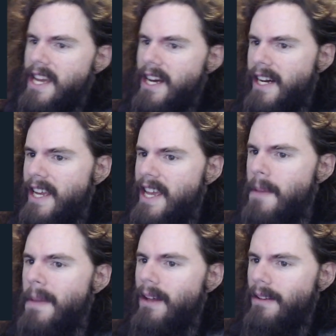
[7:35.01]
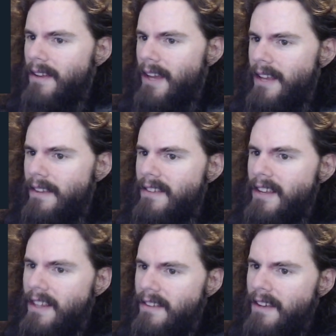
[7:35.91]
uh, emailed a
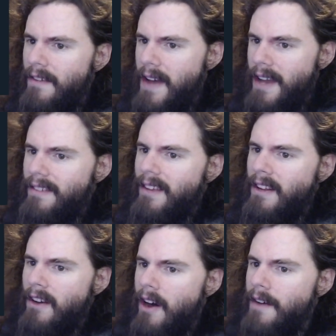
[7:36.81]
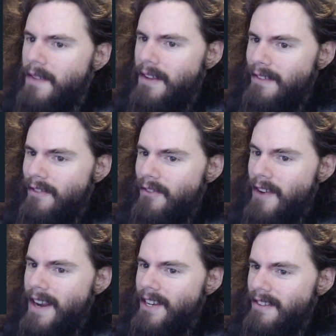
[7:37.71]
CDC vaccine confidence
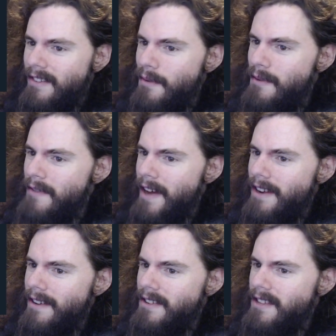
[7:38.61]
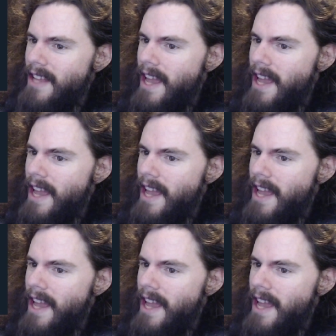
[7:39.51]
strategist to invite her to the